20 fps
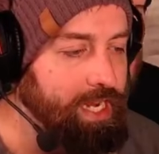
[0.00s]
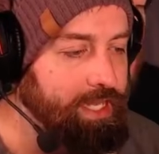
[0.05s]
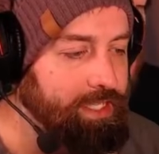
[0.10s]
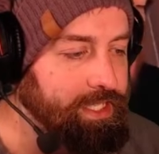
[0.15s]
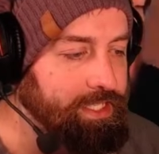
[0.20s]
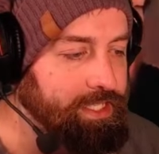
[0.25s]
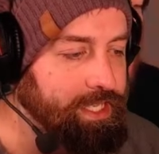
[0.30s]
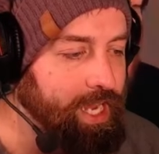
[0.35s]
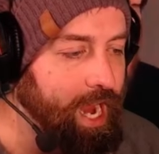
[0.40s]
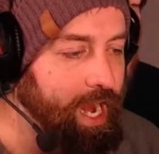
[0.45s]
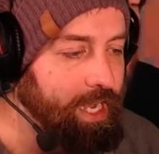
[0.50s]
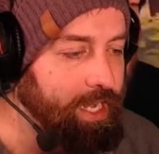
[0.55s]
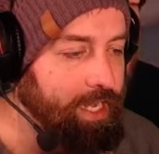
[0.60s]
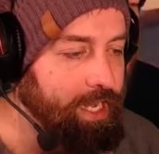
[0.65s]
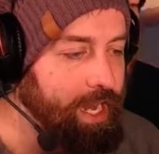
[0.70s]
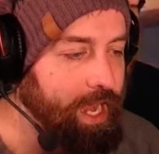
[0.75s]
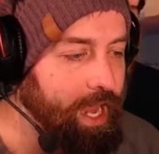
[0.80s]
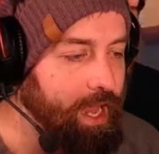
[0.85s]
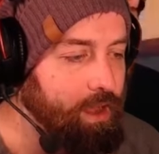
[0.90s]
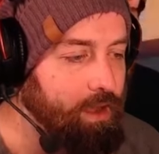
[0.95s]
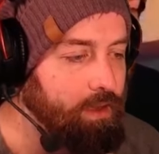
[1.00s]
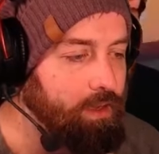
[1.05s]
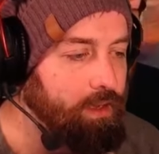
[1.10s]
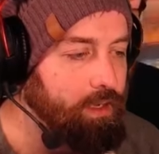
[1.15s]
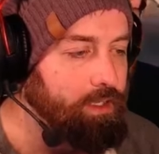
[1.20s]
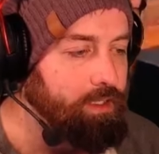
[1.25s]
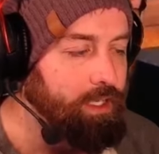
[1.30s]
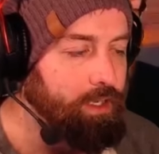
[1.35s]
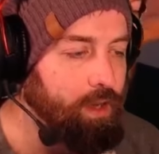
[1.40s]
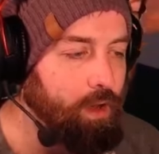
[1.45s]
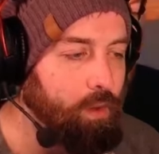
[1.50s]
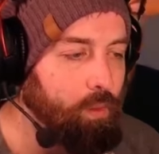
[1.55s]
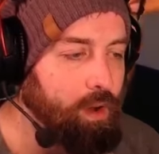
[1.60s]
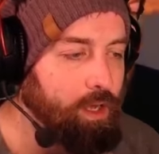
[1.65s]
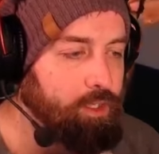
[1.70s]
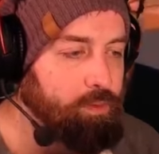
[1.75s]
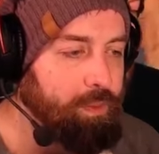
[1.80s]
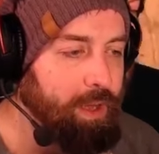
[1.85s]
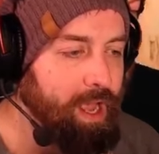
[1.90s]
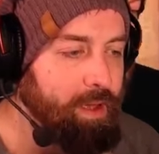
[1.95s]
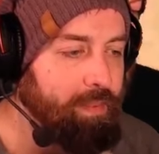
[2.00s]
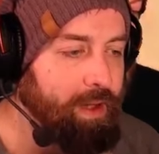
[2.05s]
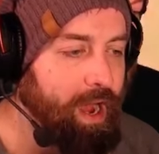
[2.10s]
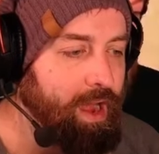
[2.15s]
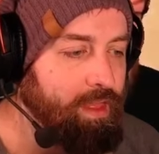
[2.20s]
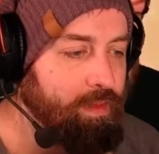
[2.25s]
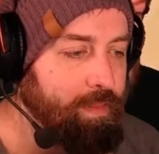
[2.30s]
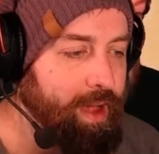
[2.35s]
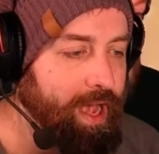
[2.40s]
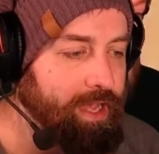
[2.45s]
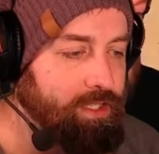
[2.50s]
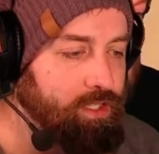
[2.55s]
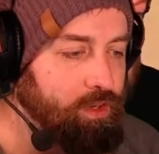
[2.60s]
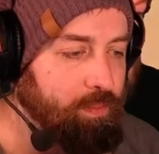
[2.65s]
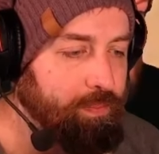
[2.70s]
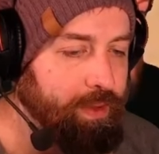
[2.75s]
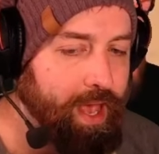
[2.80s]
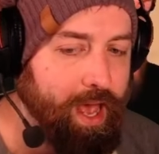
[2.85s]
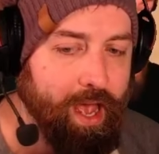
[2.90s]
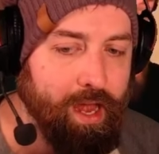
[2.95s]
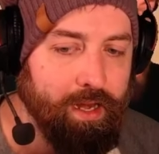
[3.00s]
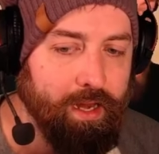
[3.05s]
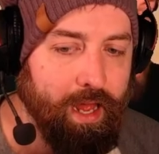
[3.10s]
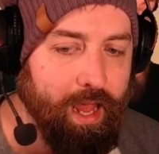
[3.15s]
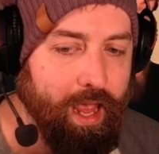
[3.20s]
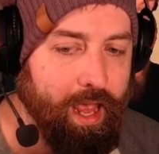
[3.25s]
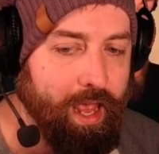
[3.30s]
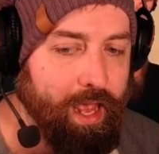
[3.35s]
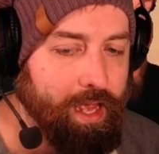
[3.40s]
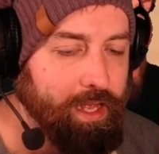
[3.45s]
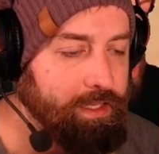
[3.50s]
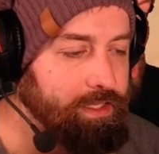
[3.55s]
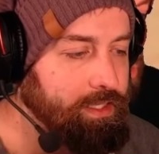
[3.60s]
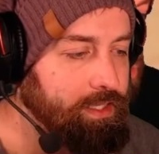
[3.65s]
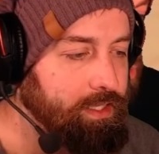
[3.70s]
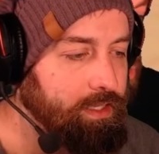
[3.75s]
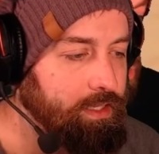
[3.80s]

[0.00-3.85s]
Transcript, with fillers: into dining now because I know one's playing behind the master bed and